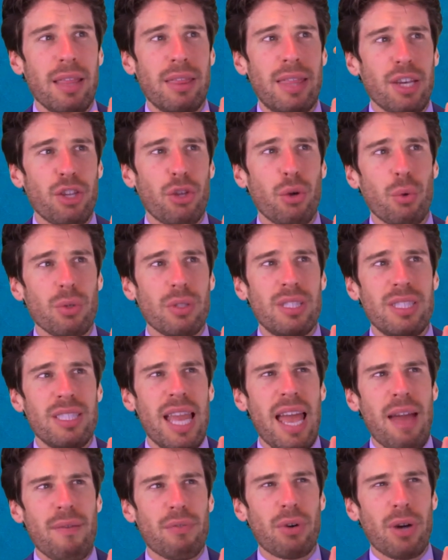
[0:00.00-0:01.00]
that you'll
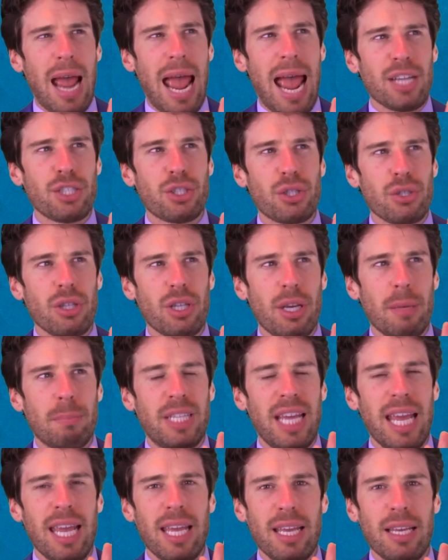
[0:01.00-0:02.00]
never actually
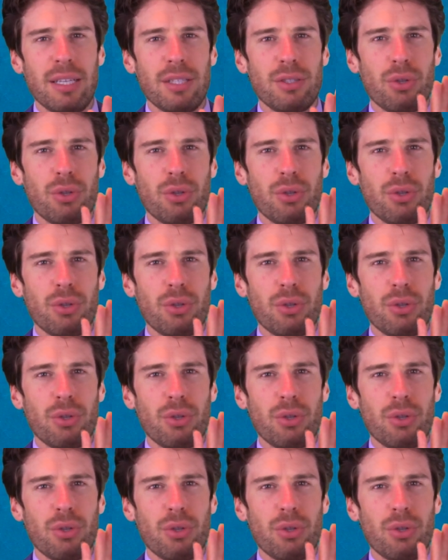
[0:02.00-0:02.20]
obtain.